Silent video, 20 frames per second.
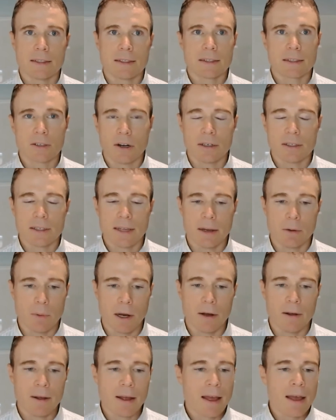start saying,
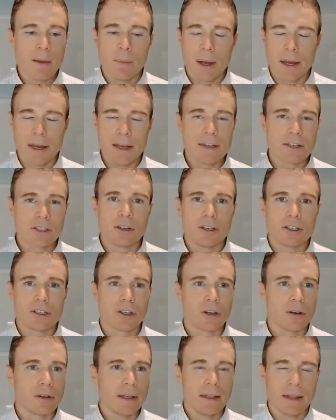Well, by Easter,
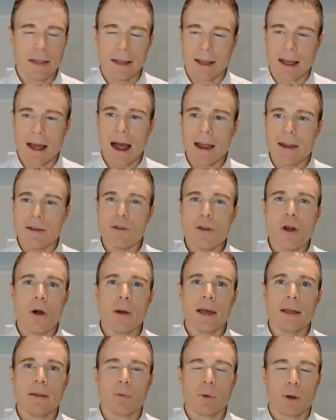surely, like, I
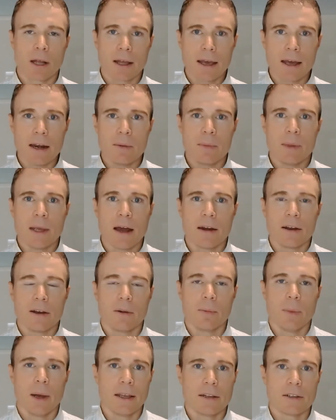know it, we're going to be out of
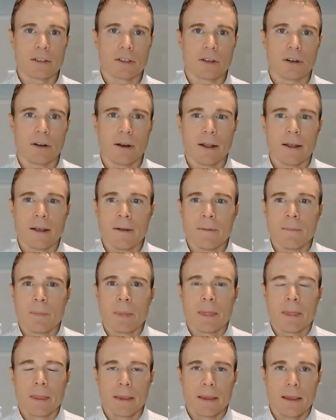here by Easter.
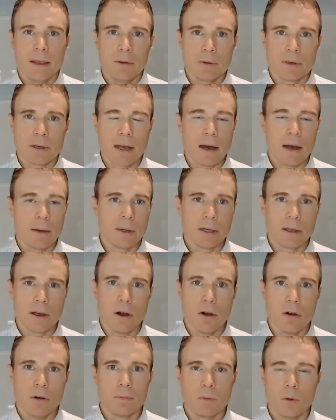It would come and
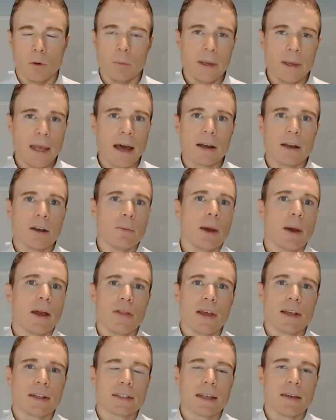go. We'll be out of here by
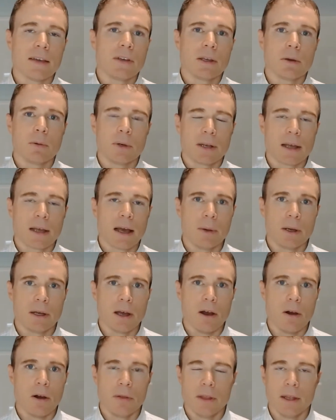Thanksgiving. It would come and
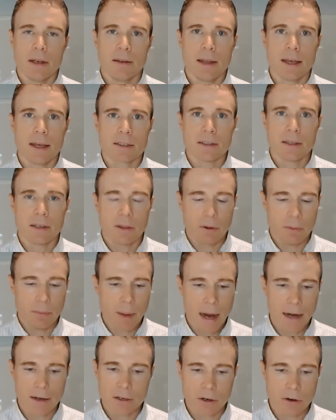go. And then next thing, they're
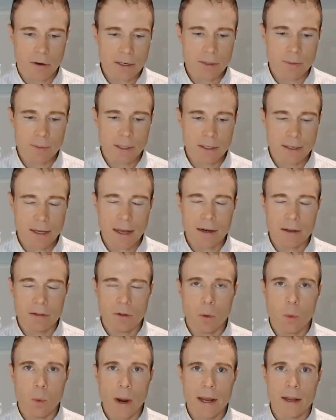back to Christmas again.
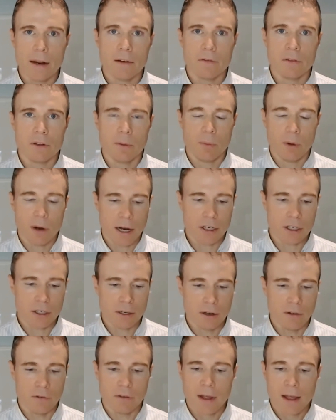And the weight of
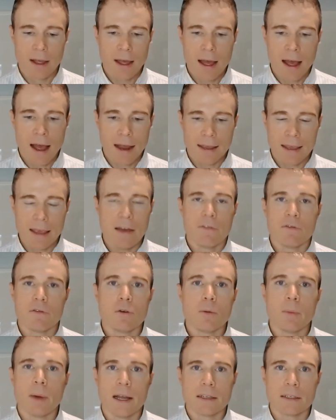depression of, I can't
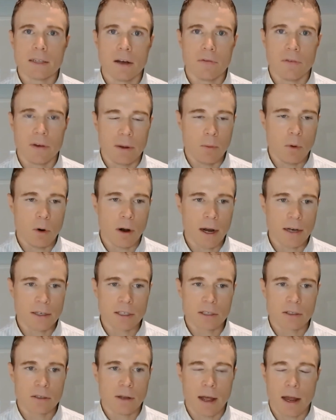fool myself anymore. I
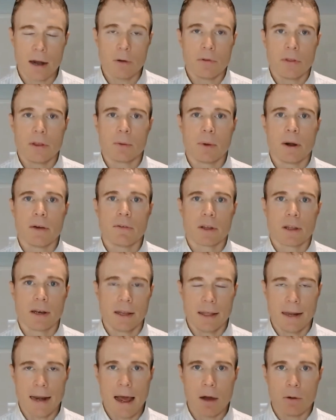just, I don't think we're ever going
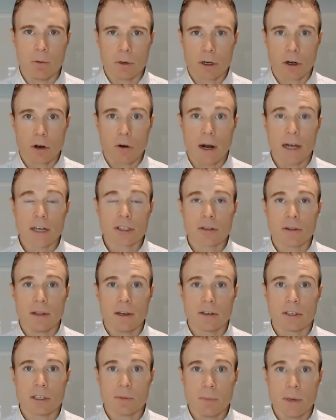to get out would crush
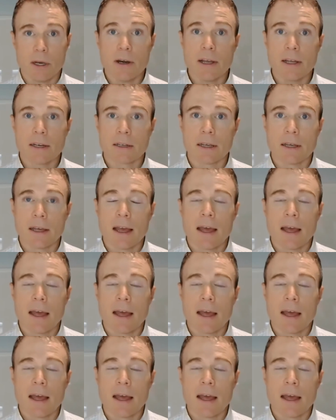their spirit